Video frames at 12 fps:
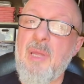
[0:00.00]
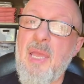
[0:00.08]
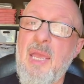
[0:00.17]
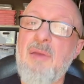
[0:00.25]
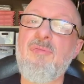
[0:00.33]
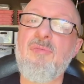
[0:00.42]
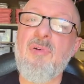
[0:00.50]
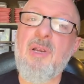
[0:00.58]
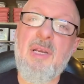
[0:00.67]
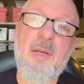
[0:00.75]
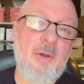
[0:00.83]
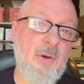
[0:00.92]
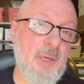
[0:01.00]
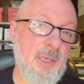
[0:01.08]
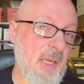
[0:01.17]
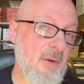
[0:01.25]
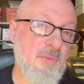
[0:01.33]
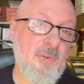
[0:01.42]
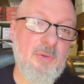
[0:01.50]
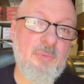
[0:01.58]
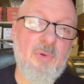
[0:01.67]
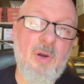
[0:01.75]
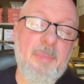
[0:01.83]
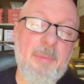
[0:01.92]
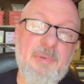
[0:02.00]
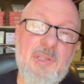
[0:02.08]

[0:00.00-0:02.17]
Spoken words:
every like, every subscribe, every